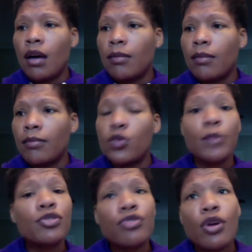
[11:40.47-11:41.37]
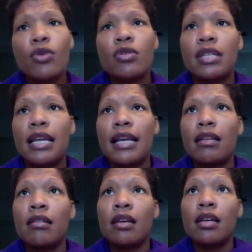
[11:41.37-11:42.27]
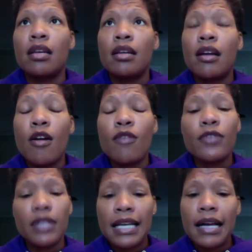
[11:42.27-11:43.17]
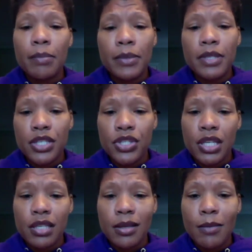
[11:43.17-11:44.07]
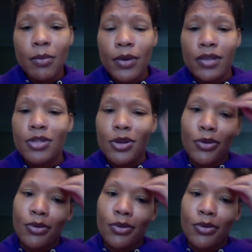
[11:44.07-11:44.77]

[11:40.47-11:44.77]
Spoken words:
swim strokes and hopefully competition at some point. So